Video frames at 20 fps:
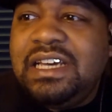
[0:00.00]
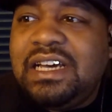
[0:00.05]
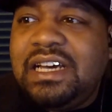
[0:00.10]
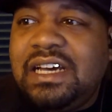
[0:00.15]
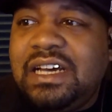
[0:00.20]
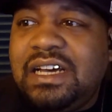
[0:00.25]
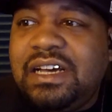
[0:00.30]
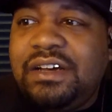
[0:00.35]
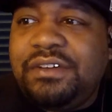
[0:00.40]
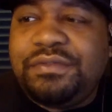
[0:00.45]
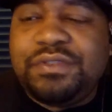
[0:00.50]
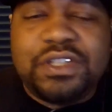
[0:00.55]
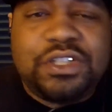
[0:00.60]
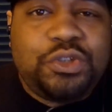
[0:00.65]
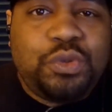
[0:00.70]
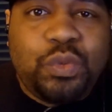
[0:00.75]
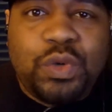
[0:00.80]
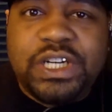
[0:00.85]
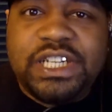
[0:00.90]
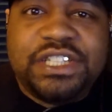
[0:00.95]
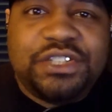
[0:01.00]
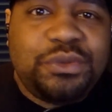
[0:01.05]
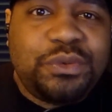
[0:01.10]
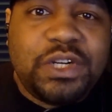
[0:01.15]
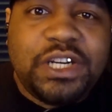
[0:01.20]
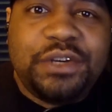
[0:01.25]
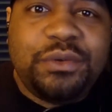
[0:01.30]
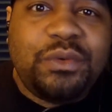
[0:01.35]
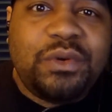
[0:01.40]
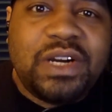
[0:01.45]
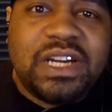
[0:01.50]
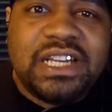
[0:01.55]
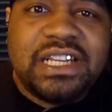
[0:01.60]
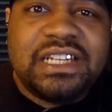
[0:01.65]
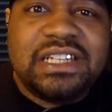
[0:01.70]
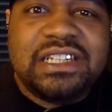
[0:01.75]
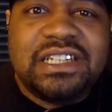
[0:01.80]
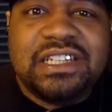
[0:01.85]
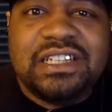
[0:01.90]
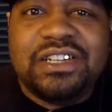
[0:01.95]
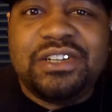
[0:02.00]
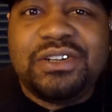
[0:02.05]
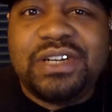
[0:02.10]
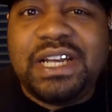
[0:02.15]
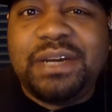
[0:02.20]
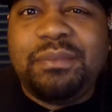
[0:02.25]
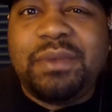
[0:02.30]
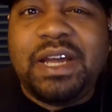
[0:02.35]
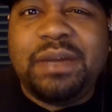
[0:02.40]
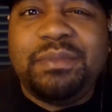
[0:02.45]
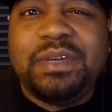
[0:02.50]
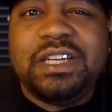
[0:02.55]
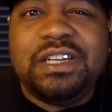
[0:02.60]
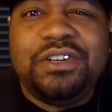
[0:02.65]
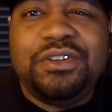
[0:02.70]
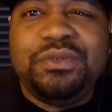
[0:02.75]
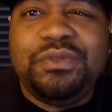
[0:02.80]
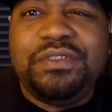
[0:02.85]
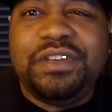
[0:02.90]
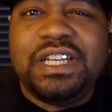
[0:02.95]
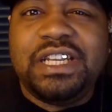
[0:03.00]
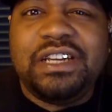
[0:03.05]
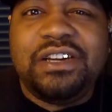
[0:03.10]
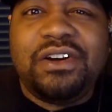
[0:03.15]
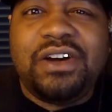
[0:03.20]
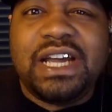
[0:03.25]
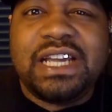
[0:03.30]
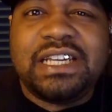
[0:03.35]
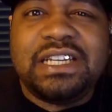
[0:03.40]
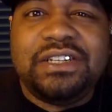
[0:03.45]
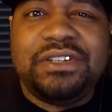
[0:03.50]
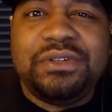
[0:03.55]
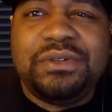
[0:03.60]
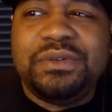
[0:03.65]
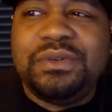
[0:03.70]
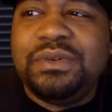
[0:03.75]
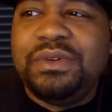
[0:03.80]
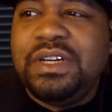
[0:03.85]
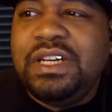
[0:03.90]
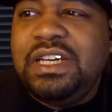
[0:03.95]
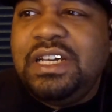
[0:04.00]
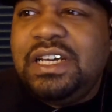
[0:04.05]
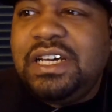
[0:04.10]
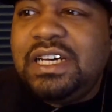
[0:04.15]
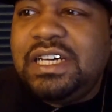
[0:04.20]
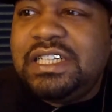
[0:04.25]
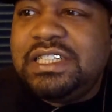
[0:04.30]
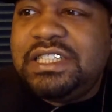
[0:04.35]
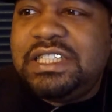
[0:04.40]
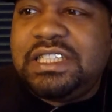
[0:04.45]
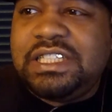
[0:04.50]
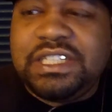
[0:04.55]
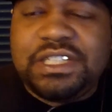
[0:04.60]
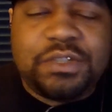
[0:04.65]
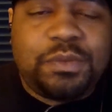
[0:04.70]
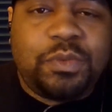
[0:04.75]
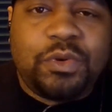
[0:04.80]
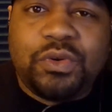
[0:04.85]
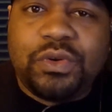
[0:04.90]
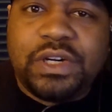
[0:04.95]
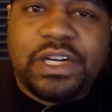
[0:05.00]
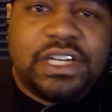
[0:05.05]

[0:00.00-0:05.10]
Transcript: for 2021, you know, that might be a new video I could do, just exploring the